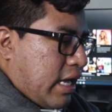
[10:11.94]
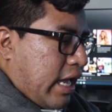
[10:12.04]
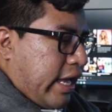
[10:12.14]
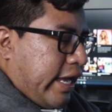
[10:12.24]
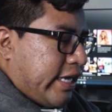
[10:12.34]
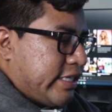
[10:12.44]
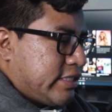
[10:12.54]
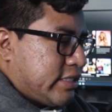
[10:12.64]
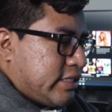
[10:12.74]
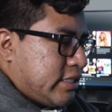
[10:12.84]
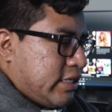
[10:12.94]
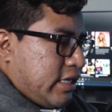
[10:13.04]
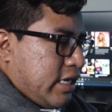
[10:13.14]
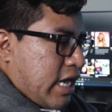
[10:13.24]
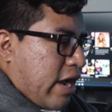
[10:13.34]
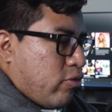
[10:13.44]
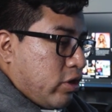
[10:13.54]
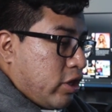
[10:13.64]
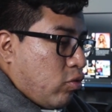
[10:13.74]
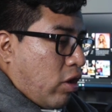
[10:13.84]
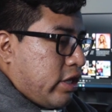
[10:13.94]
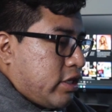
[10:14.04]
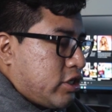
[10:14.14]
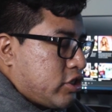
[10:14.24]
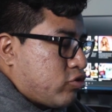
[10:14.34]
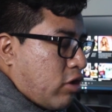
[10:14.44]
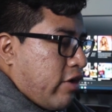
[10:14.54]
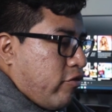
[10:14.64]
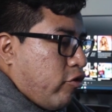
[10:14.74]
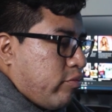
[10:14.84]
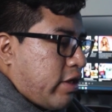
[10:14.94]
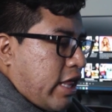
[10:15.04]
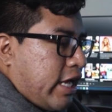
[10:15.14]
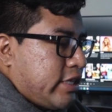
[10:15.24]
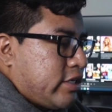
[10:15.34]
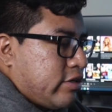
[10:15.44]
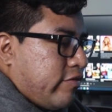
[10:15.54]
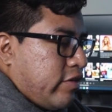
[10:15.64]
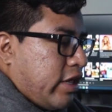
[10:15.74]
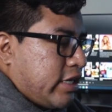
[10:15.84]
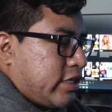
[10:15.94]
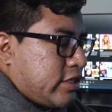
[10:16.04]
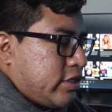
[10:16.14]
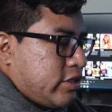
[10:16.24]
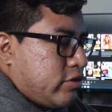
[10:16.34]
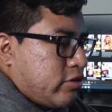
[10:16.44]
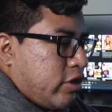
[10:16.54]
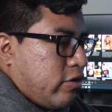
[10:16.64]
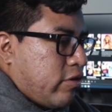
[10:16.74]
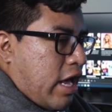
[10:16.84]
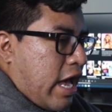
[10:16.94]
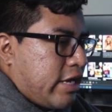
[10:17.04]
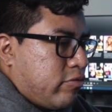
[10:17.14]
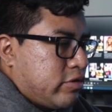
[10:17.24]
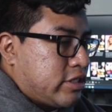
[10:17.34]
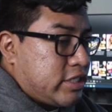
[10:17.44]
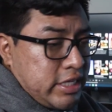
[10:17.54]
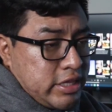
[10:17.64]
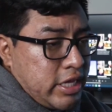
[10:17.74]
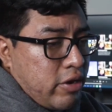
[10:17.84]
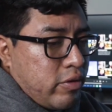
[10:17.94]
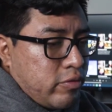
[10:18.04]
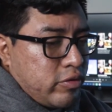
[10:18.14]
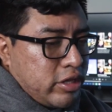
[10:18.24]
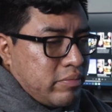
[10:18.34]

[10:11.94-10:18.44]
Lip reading: And I really wanted to just drive home that idea of, like, I would sit there and really